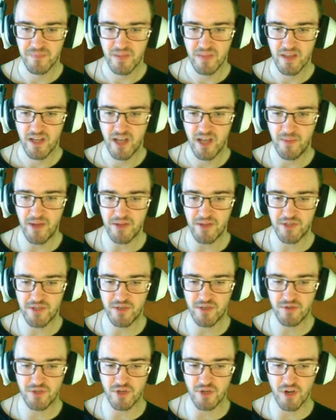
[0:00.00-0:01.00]
How about
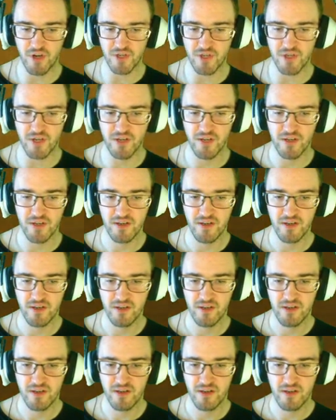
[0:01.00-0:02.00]
shield charge?
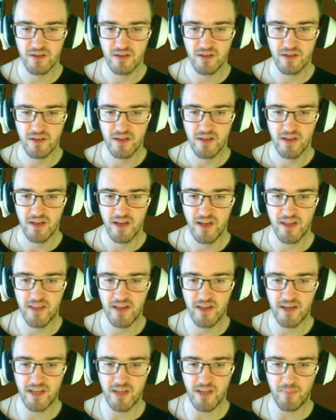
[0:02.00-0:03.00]
And
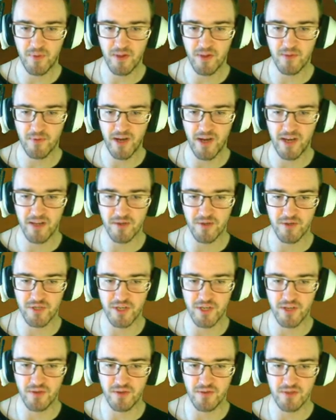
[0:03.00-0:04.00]
then a couple of regular
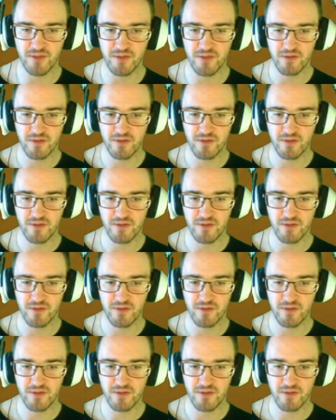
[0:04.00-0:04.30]
shields.